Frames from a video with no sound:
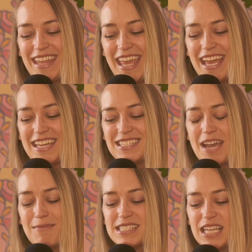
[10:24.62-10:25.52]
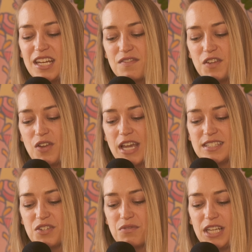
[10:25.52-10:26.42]
I'm excited for you
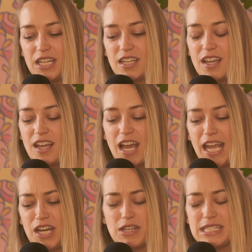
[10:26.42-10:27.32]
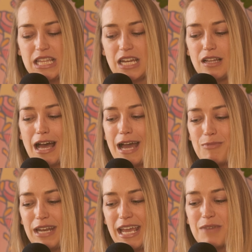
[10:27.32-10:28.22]
guys to read. I know I say that a lot,
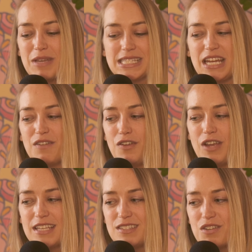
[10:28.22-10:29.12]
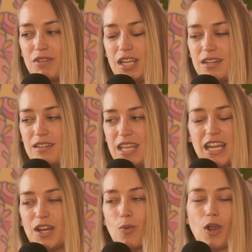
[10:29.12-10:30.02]
but I am excited for you guys to read the
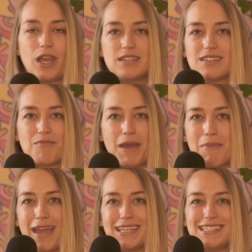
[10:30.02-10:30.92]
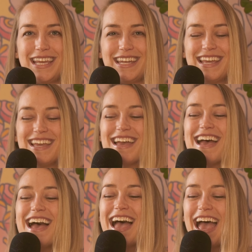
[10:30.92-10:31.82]
inner workings of my mind and
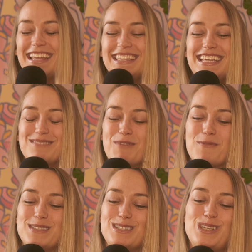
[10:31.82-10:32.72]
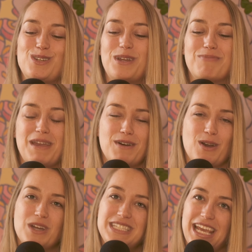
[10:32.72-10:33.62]
and these moments too in my
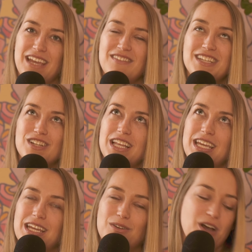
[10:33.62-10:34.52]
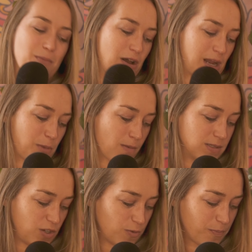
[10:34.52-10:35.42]
book one day. Eventually it'll come out, I
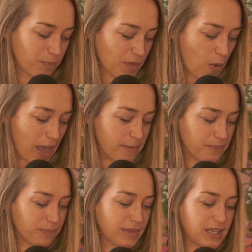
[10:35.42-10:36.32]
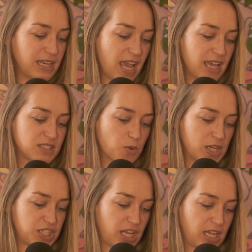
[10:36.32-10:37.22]
promise you. Okay. Next
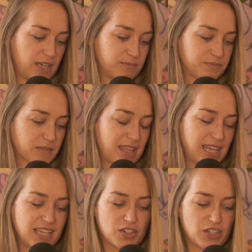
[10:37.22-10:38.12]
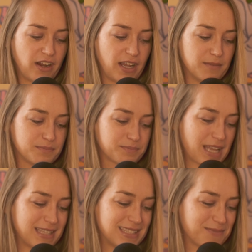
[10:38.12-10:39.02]
question. And thanks for sharing.
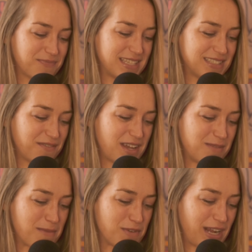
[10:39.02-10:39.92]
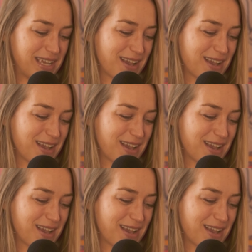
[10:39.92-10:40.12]
That's a fun memory.